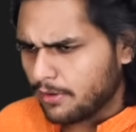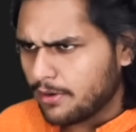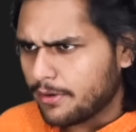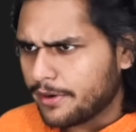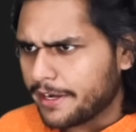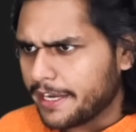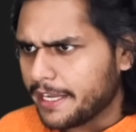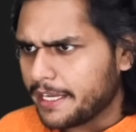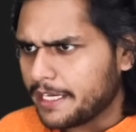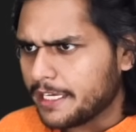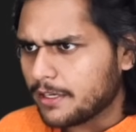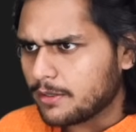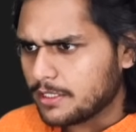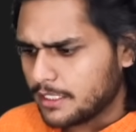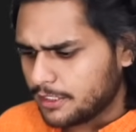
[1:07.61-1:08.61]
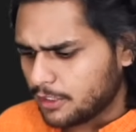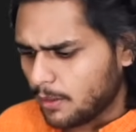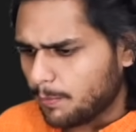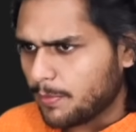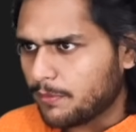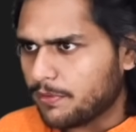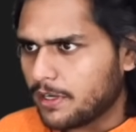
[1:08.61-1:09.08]
really on the
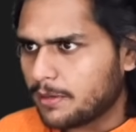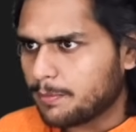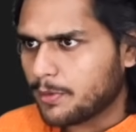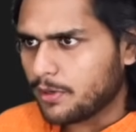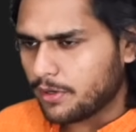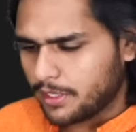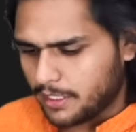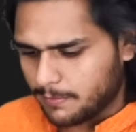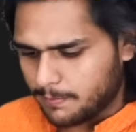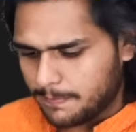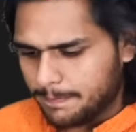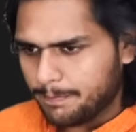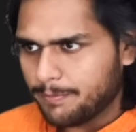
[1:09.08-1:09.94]
top of our program.